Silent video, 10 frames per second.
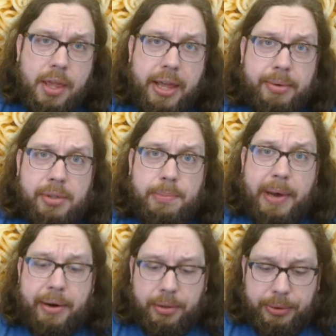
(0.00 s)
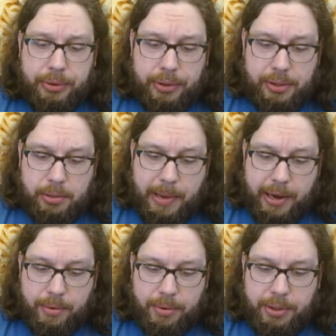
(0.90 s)
That was a spiral noodle. This is a
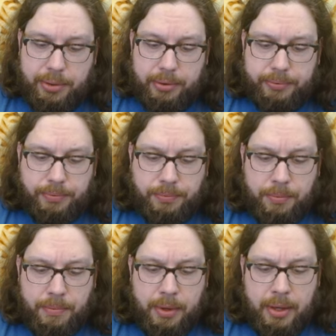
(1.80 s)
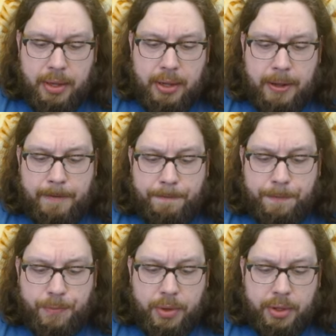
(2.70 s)
macaroni noodle.
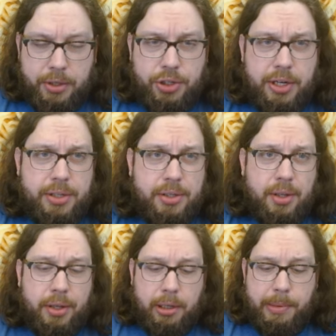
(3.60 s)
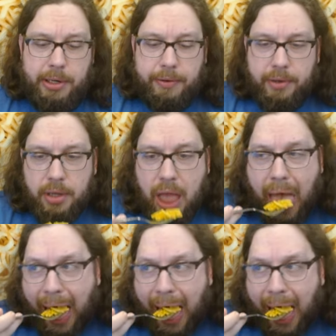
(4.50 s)
The cheese is a little bit different.